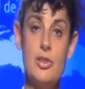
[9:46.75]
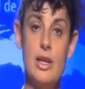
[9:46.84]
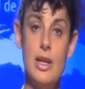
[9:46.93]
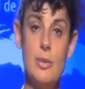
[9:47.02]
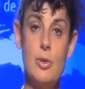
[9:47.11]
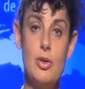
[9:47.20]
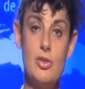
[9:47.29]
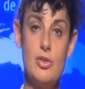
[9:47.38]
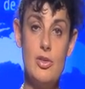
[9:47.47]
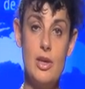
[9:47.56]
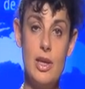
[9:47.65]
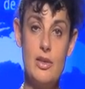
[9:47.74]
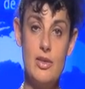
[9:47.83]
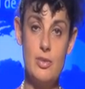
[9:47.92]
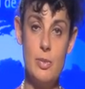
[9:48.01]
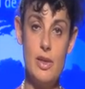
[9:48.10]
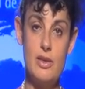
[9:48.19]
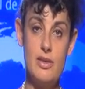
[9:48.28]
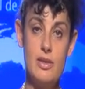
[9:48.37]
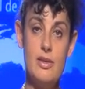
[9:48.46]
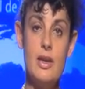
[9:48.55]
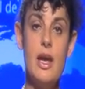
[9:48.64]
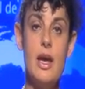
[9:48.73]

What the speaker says: claim costs and expenses